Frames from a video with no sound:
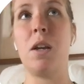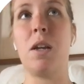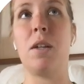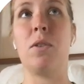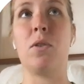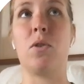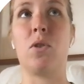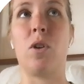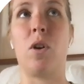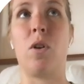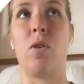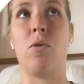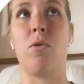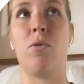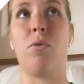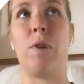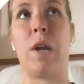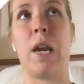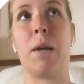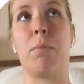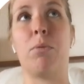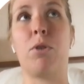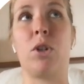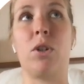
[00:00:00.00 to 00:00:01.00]
And so New
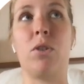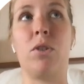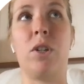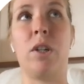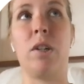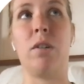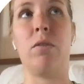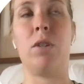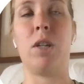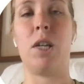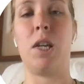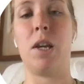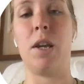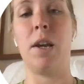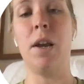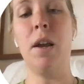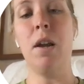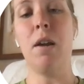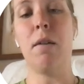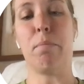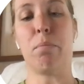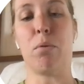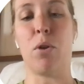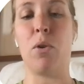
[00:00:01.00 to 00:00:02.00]
Hampshire DOT
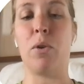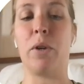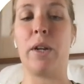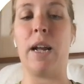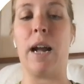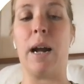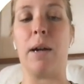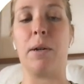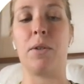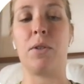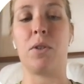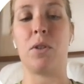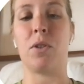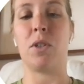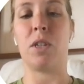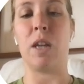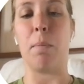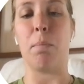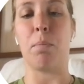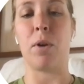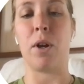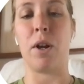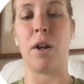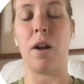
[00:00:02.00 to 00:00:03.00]
broke it out as a
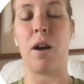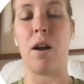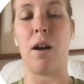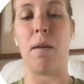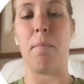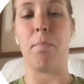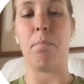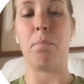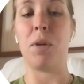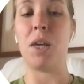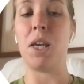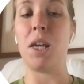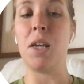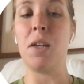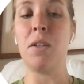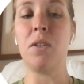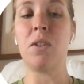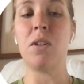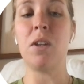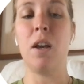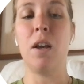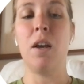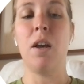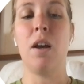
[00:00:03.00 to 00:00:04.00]
separate
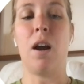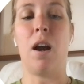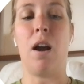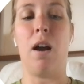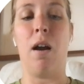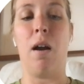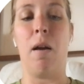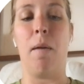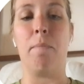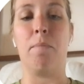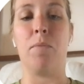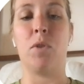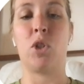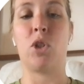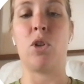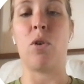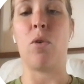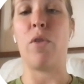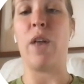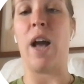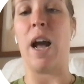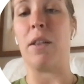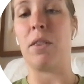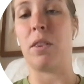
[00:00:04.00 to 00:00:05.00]
piece so
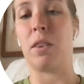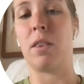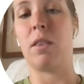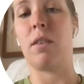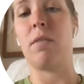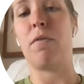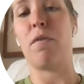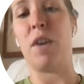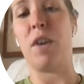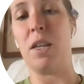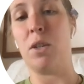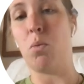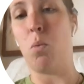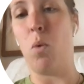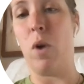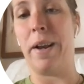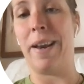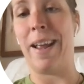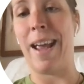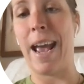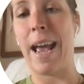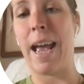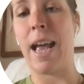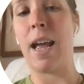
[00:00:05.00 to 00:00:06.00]
that phase
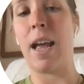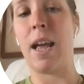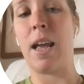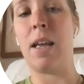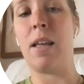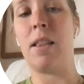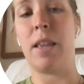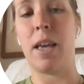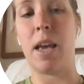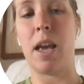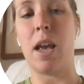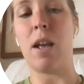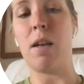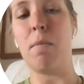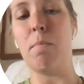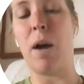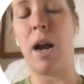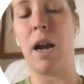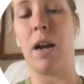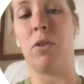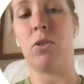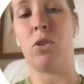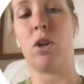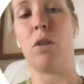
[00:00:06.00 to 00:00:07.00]
1A, the 8
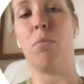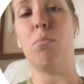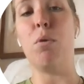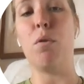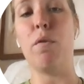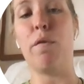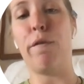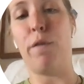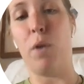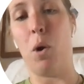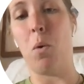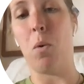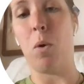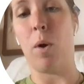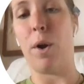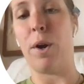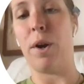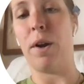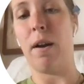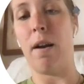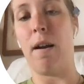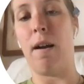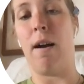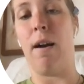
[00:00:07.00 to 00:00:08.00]
miles, could move
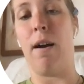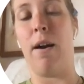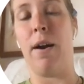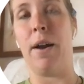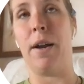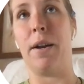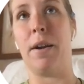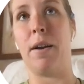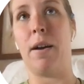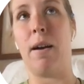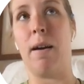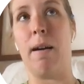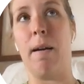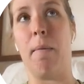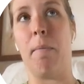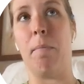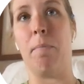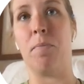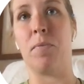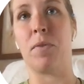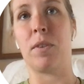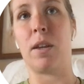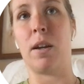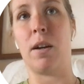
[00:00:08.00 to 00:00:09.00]
forward on
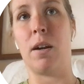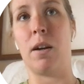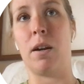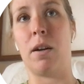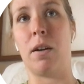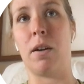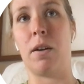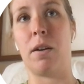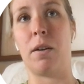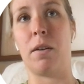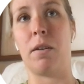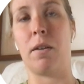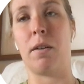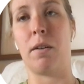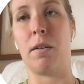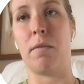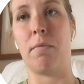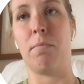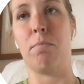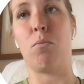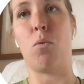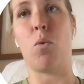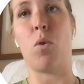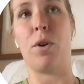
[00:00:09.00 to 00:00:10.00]
a
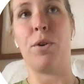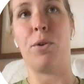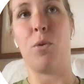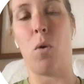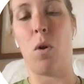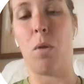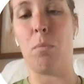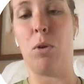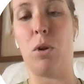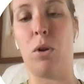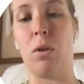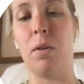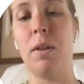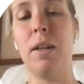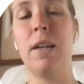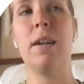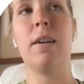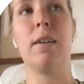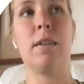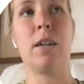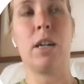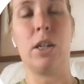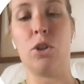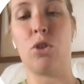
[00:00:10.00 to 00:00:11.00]
more normal
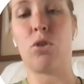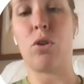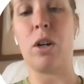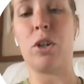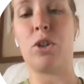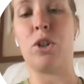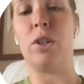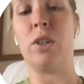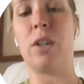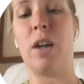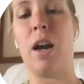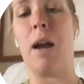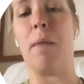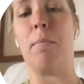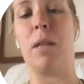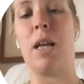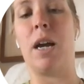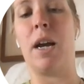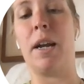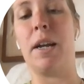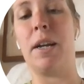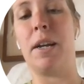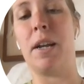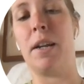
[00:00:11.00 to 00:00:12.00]
construction
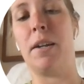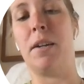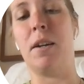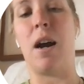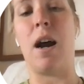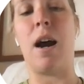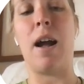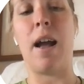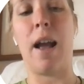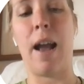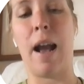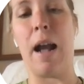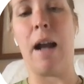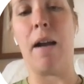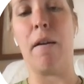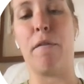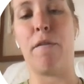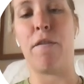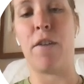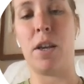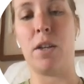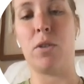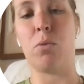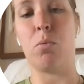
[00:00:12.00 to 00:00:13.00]
timeline and not have
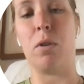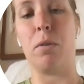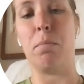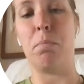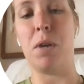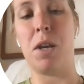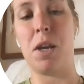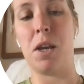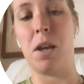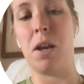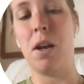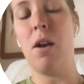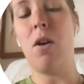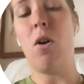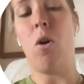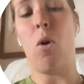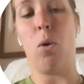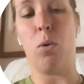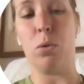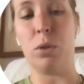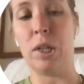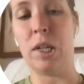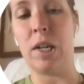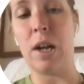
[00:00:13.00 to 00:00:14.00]
phase 1B
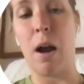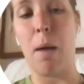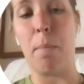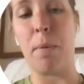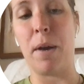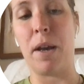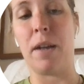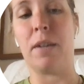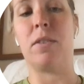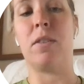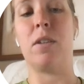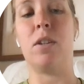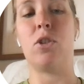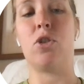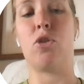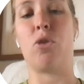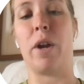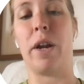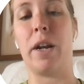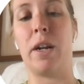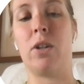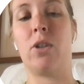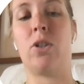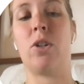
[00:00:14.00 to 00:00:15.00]
hold it up as these
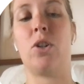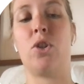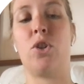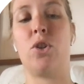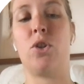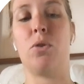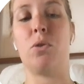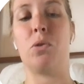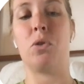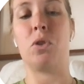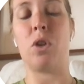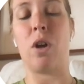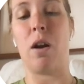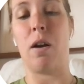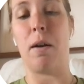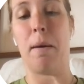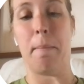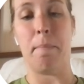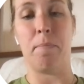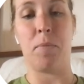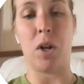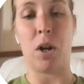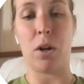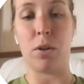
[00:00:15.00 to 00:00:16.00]
drainage issues
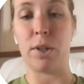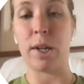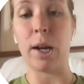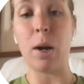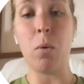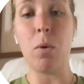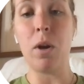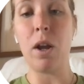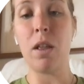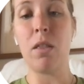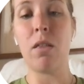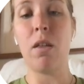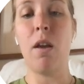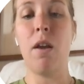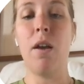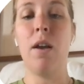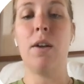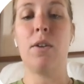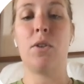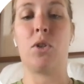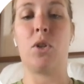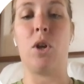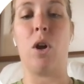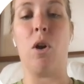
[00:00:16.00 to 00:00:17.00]
are dealt with.
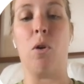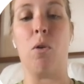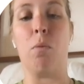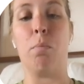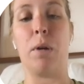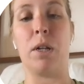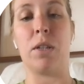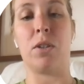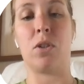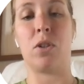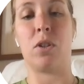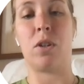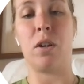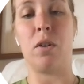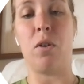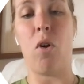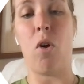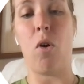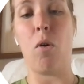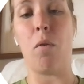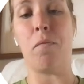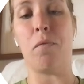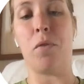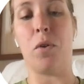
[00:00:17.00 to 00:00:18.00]
So, but still
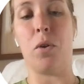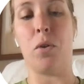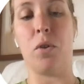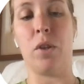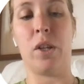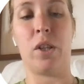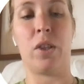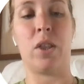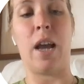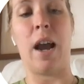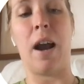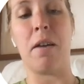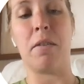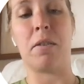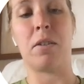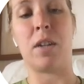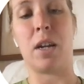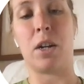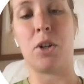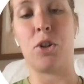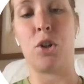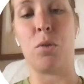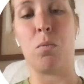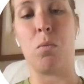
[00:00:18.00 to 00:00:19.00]
hopeful that that
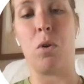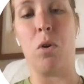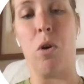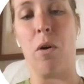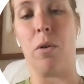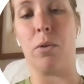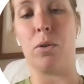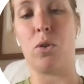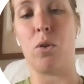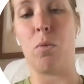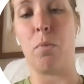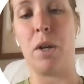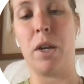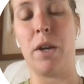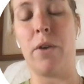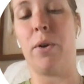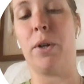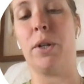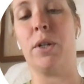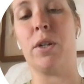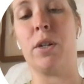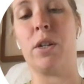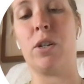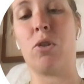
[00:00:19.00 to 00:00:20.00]
section will also be
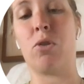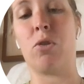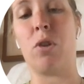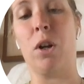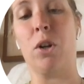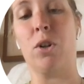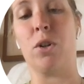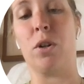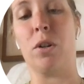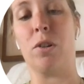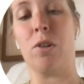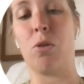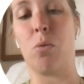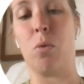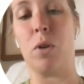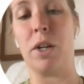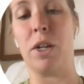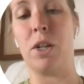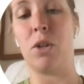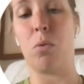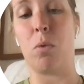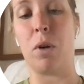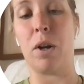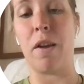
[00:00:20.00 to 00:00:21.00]
going to construction in
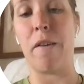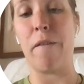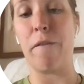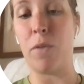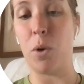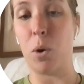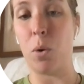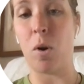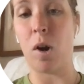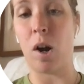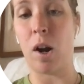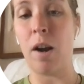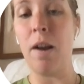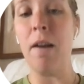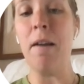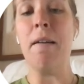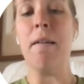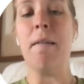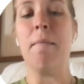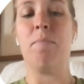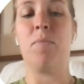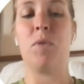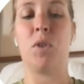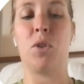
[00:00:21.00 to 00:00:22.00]
2024.
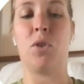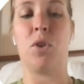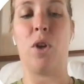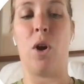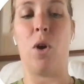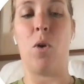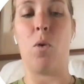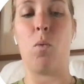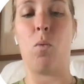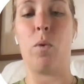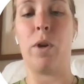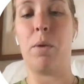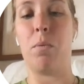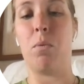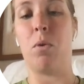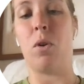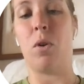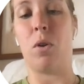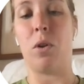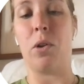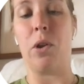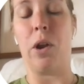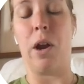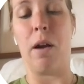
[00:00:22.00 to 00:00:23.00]
So we
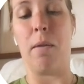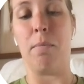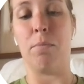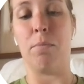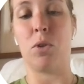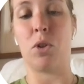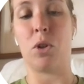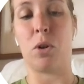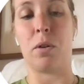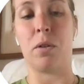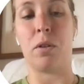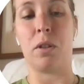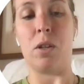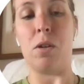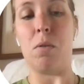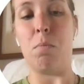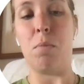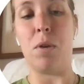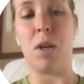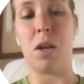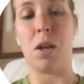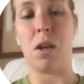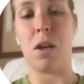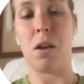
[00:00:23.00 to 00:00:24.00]
will certainly
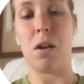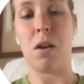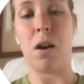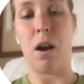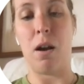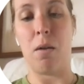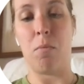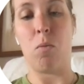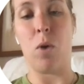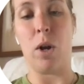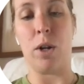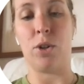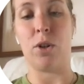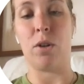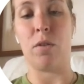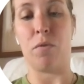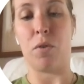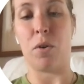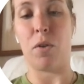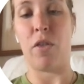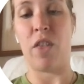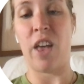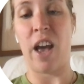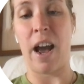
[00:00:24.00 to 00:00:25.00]
be watching
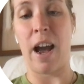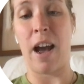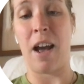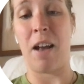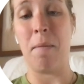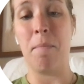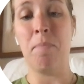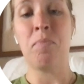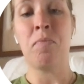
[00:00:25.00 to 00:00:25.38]
for that.